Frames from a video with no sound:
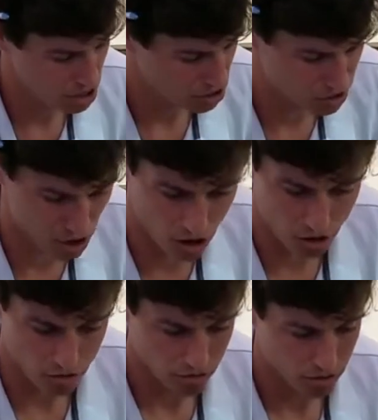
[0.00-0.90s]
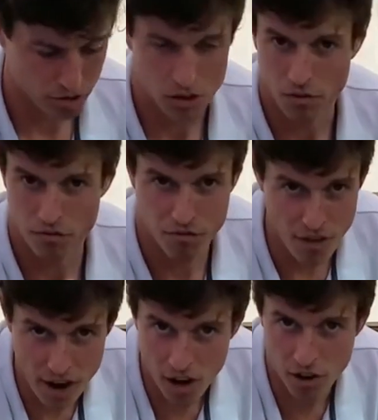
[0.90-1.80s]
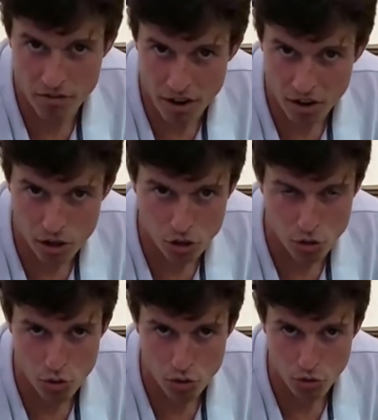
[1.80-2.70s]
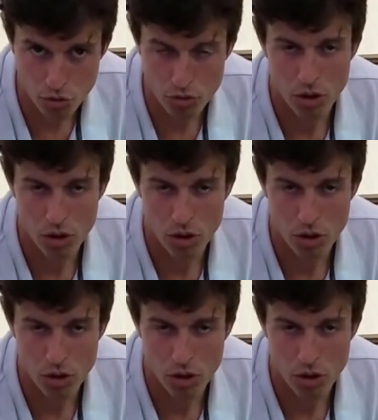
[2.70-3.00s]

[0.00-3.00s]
So very, very cool,